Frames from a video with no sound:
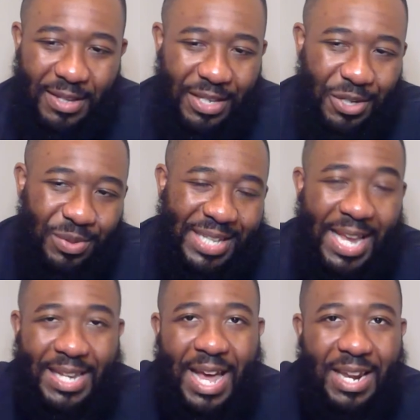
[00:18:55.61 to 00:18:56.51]
you know,
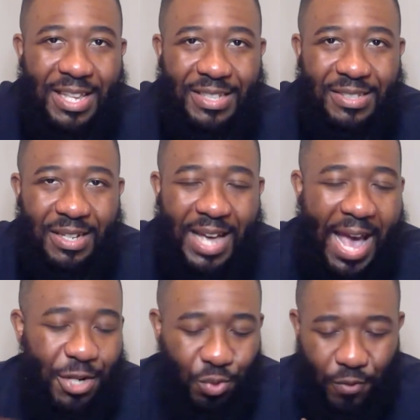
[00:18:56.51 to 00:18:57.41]
taken out of his uh,
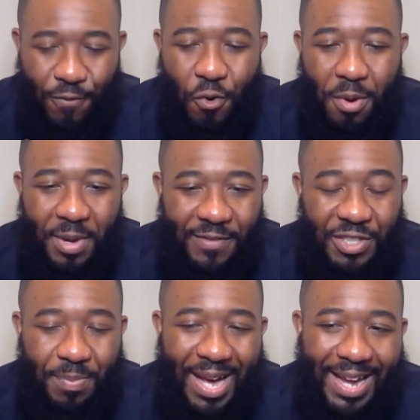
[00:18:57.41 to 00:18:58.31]
actual form of
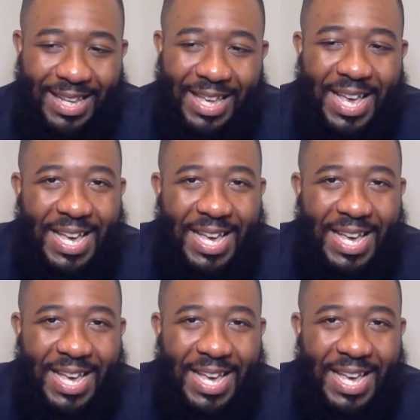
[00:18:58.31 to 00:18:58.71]
his body,